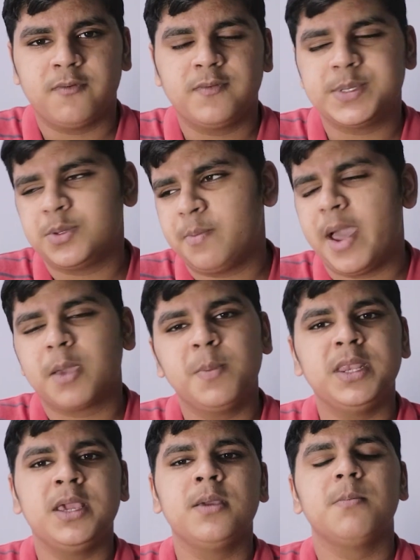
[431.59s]
So the Mac
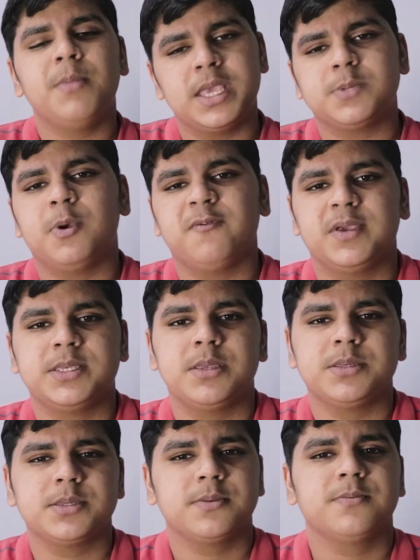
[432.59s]
Mini makes perfect
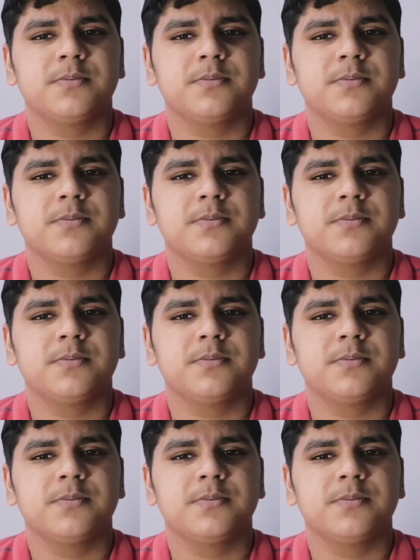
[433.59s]
sense.